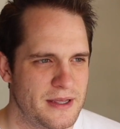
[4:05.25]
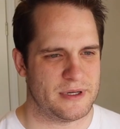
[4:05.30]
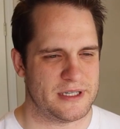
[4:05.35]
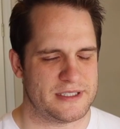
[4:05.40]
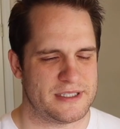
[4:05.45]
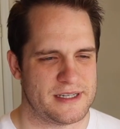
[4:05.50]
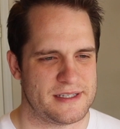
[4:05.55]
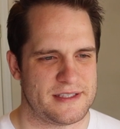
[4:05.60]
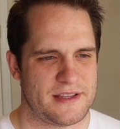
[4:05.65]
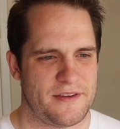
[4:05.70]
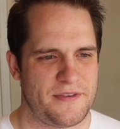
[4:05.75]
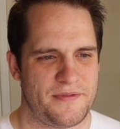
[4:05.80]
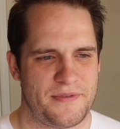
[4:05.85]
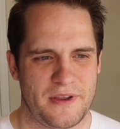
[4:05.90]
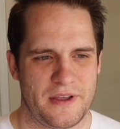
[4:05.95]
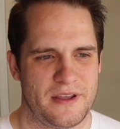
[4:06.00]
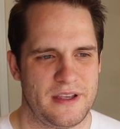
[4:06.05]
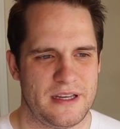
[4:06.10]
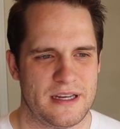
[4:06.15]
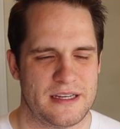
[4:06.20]
but just the
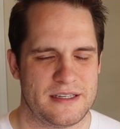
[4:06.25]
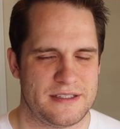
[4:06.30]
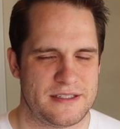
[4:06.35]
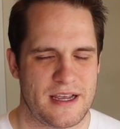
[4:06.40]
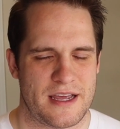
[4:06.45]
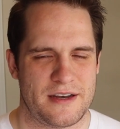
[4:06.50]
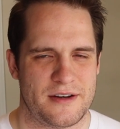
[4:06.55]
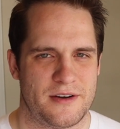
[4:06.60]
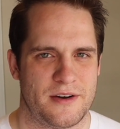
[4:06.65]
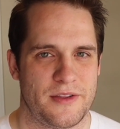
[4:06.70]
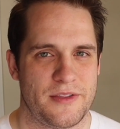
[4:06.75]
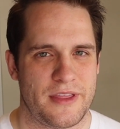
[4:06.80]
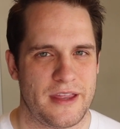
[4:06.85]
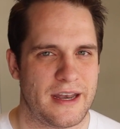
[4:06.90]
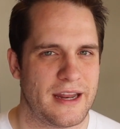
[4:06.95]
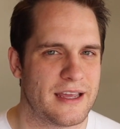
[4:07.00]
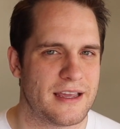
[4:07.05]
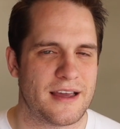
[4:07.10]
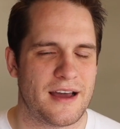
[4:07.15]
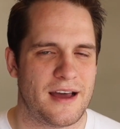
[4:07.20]
feeling in general that
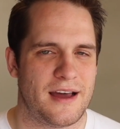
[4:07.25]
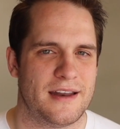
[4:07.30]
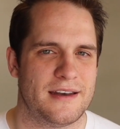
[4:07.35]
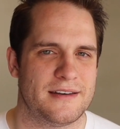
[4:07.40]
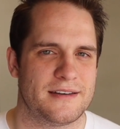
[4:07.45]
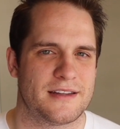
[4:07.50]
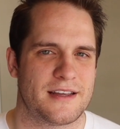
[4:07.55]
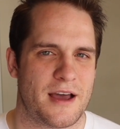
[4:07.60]
I got